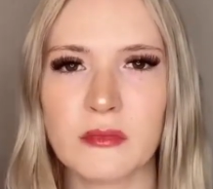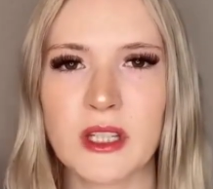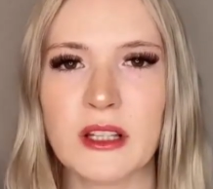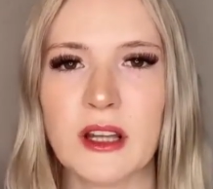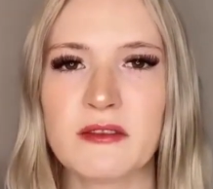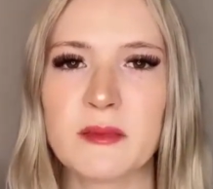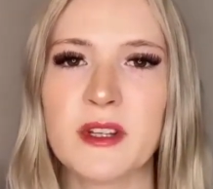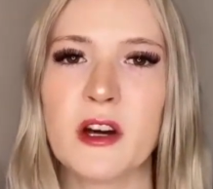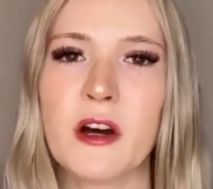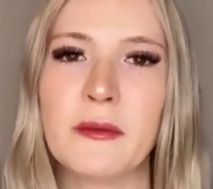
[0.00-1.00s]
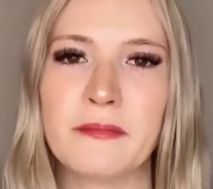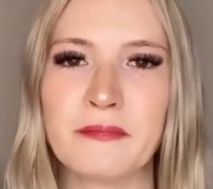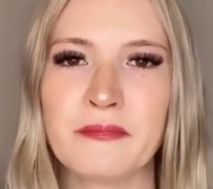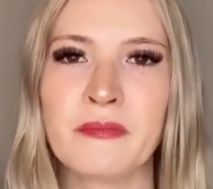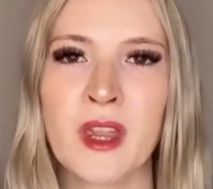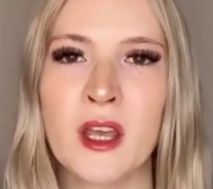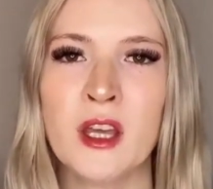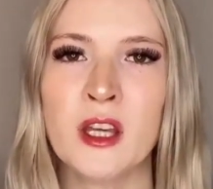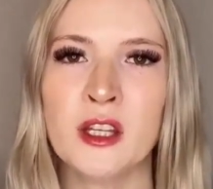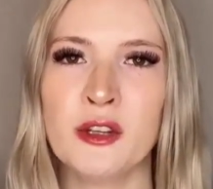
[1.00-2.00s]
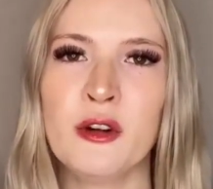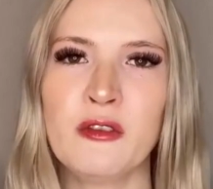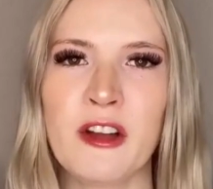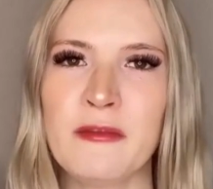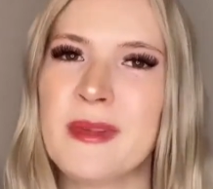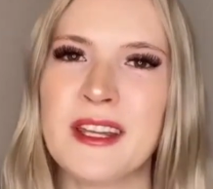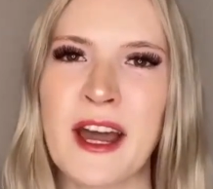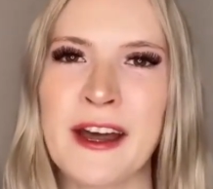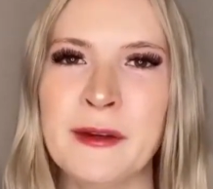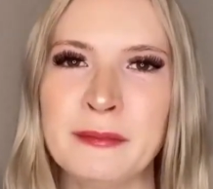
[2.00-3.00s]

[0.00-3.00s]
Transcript: He loves me not. You don't love me, Dad.